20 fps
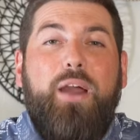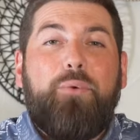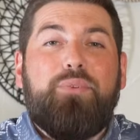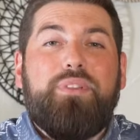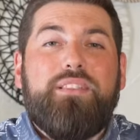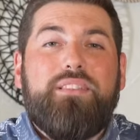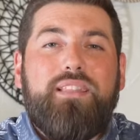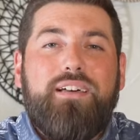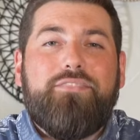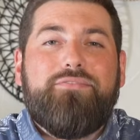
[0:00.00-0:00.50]
I
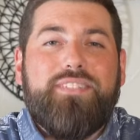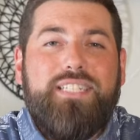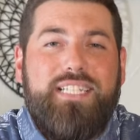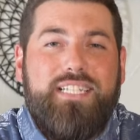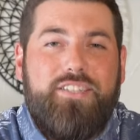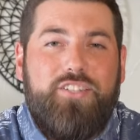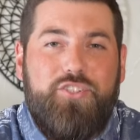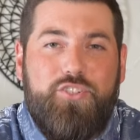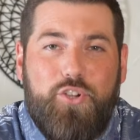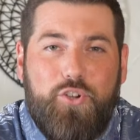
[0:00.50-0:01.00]
would love to
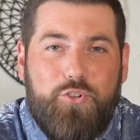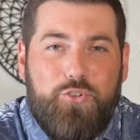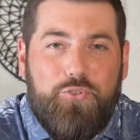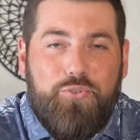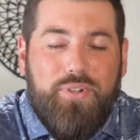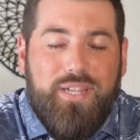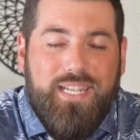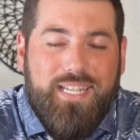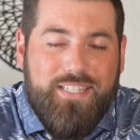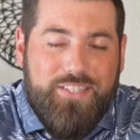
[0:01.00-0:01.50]
get to know
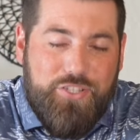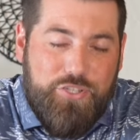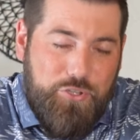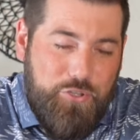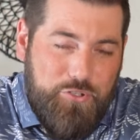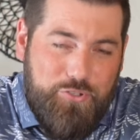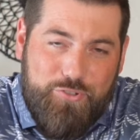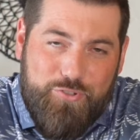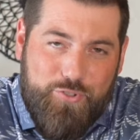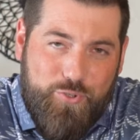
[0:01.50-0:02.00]
you and get to
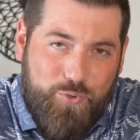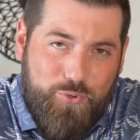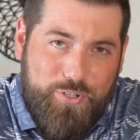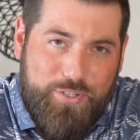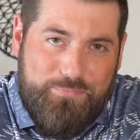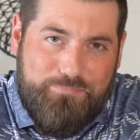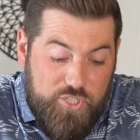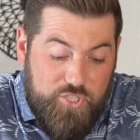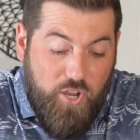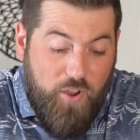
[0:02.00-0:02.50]
know your story.
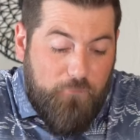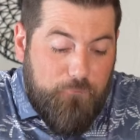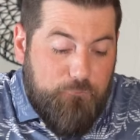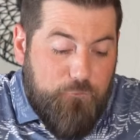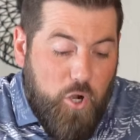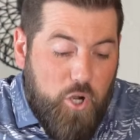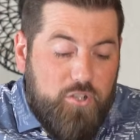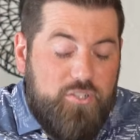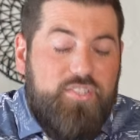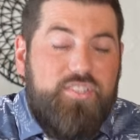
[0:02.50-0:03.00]
So
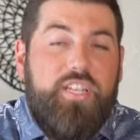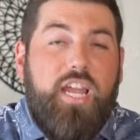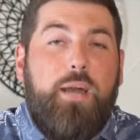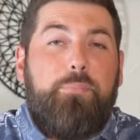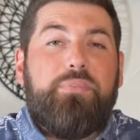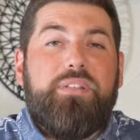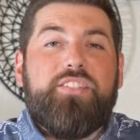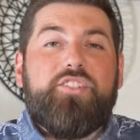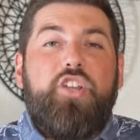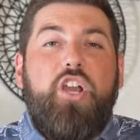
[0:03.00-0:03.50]
first
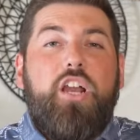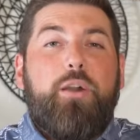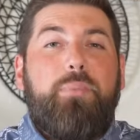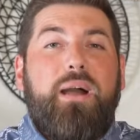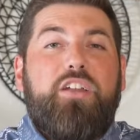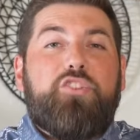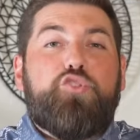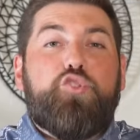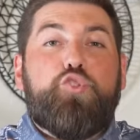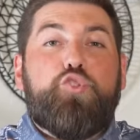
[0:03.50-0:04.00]
up, let's talk about